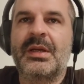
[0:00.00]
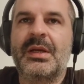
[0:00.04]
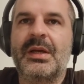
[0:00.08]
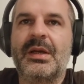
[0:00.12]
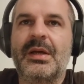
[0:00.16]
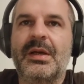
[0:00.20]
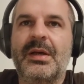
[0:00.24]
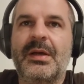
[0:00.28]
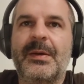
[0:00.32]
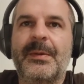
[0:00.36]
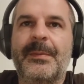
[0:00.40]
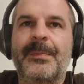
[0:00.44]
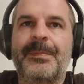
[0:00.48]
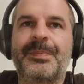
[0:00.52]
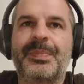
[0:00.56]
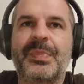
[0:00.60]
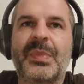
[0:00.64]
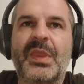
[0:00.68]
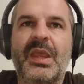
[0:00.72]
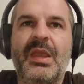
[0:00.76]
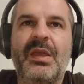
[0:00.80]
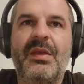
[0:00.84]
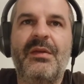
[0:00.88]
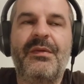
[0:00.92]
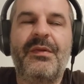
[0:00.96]

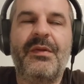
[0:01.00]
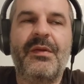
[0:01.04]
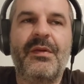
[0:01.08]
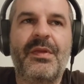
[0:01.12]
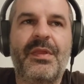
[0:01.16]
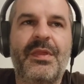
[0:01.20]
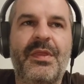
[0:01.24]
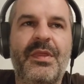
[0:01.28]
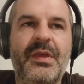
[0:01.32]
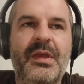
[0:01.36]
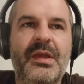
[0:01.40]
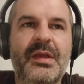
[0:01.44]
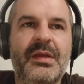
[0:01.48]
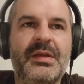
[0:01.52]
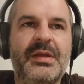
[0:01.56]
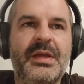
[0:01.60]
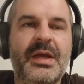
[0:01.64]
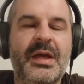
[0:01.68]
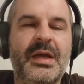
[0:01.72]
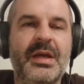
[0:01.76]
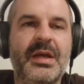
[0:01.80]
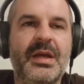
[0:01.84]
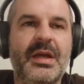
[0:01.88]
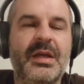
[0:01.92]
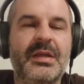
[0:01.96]
If you think
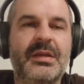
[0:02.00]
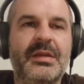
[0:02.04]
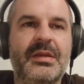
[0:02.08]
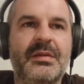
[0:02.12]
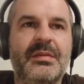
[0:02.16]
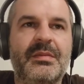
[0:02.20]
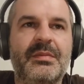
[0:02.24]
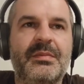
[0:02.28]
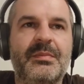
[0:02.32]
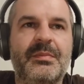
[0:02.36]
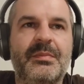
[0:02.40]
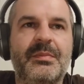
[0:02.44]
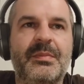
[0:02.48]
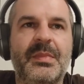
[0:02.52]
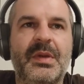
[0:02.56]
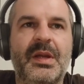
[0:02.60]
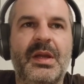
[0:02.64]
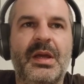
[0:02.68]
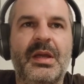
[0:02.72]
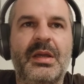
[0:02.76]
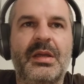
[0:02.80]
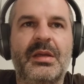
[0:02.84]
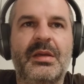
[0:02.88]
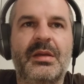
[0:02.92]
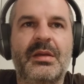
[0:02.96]
that
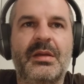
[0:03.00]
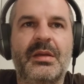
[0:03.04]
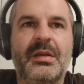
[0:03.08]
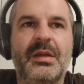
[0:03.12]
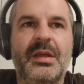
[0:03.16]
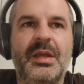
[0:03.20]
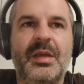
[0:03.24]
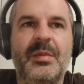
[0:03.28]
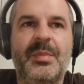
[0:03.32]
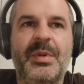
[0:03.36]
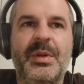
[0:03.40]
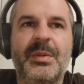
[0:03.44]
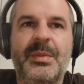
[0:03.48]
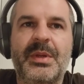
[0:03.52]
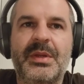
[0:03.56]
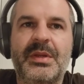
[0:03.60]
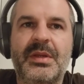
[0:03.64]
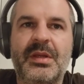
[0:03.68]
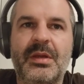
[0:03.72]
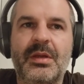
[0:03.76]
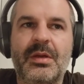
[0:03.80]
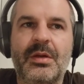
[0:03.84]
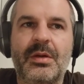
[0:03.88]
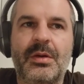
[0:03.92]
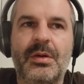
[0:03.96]
like
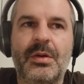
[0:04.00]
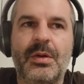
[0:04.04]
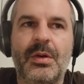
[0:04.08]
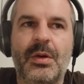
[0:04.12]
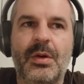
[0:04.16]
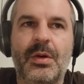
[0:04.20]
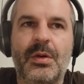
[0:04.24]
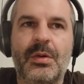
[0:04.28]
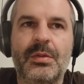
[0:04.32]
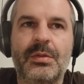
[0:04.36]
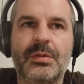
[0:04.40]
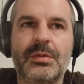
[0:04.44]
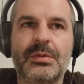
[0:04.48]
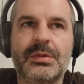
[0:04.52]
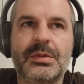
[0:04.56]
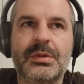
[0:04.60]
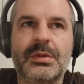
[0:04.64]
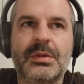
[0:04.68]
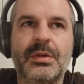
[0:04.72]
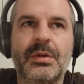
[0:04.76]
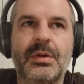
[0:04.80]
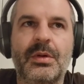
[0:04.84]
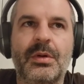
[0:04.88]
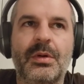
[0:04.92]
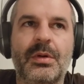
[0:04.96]
implementing your
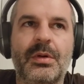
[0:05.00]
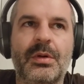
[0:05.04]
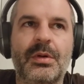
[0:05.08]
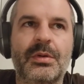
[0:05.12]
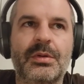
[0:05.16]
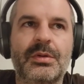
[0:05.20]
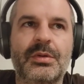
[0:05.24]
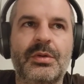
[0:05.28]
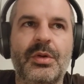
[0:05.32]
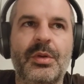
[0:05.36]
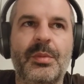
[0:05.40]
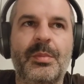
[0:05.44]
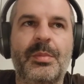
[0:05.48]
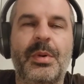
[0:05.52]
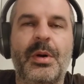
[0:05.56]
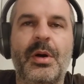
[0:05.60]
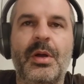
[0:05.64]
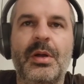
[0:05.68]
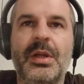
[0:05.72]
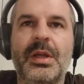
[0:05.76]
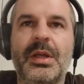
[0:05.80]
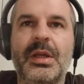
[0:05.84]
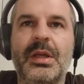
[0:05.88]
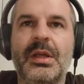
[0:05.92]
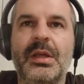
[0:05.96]
own or doing
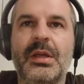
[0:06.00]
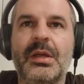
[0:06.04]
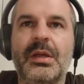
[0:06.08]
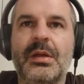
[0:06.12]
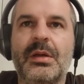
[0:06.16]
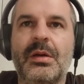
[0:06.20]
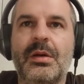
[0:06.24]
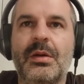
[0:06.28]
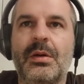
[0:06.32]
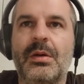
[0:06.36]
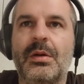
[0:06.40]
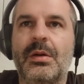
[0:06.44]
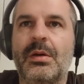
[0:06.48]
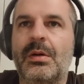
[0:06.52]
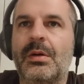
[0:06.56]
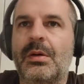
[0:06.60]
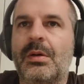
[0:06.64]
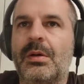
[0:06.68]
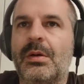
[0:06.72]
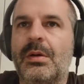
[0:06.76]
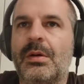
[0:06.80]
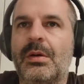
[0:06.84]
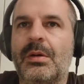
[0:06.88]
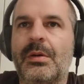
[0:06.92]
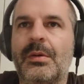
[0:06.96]
polling
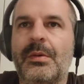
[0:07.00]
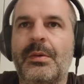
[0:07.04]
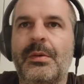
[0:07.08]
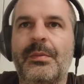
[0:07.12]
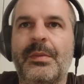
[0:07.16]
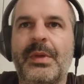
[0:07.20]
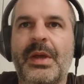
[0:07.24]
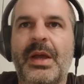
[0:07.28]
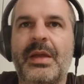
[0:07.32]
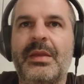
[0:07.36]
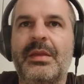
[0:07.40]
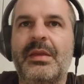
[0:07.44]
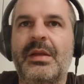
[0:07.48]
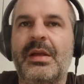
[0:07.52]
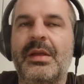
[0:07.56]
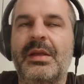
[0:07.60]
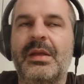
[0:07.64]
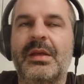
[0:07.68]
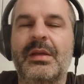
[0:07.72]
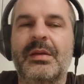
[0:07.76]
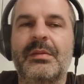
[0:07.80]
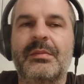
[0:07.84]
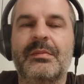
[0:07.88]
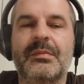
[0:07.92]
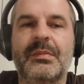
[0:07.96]
or
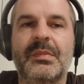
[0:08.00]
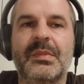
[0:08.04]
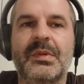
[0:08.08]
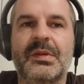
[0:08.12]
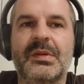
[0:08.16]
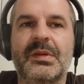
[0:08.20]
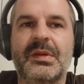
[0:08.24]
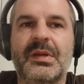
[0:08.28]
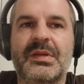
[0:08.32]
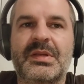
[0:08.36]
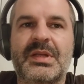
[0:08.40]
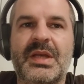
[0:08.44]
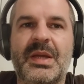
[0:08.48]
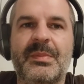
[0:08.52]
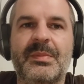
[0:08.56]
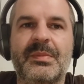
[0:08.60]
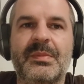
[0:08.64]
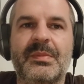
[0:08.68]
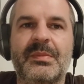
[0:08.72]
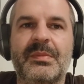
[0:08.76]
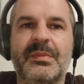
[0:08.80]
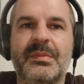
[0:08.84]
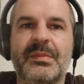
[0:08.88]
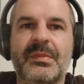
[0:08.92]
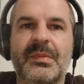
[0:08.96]
handling
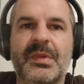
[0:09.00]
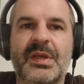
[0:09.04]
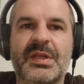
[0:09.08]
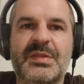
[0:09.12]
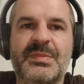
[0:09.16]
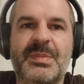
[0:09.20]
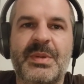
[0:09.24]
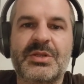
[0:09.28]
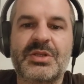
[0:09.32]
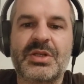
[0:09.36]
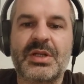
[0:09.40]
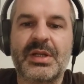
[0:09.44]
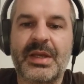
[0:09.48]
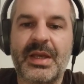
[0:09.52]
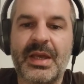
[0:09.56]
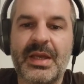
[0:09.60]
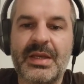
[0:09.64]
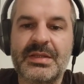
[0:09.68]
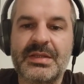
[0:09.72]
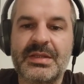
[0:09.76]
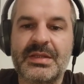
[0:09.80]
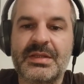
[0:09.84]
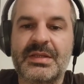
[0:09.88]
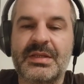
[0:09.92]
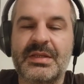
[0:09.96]
some special
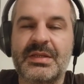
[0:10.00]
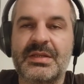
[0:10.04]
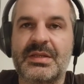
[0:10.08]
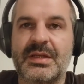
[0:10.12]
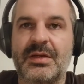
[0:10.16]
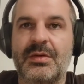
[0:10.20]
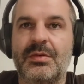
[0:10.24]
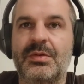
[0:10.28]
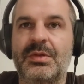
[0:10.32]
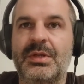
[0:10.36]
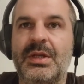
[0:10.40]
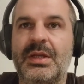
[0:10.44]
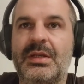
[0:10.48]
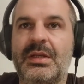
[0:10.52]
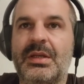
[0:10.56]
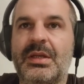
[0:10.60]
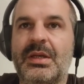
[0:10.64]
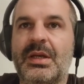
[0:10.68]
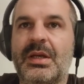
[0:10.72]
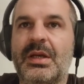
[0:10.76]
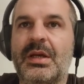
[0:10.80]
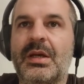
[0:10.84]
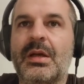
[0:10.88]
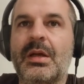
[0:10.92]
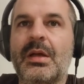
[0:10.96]
cases is a good
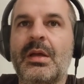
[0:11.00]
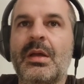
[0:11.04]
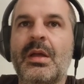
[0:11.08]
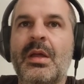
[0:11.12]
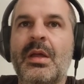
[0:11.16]
idea,